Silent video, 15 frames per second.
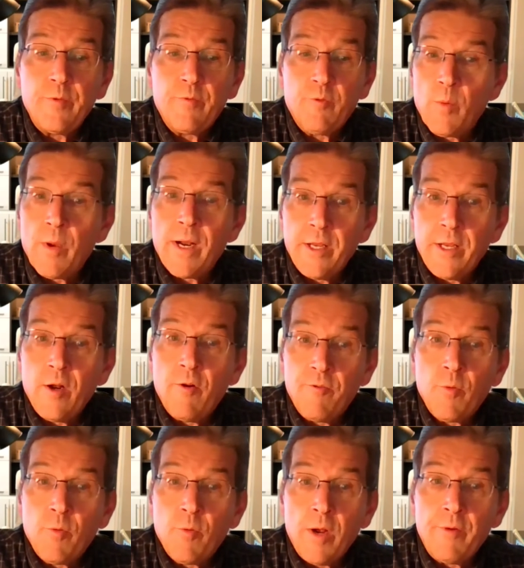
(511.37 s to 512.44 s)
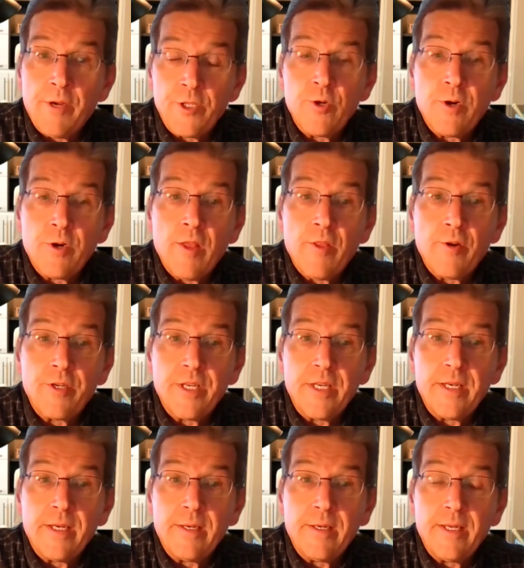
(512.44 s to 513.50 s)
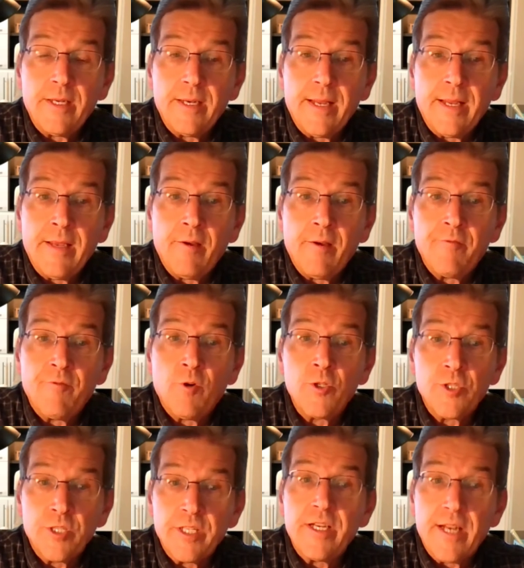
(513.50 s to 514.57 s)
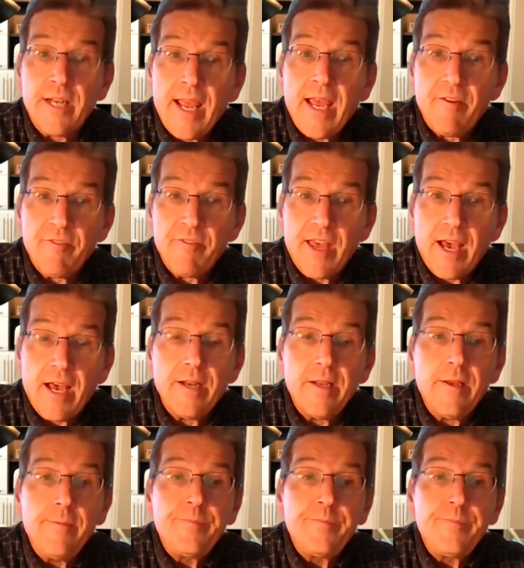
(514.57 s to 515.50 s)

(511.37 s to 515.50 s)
for one reason or another, unfortunately didn't have that.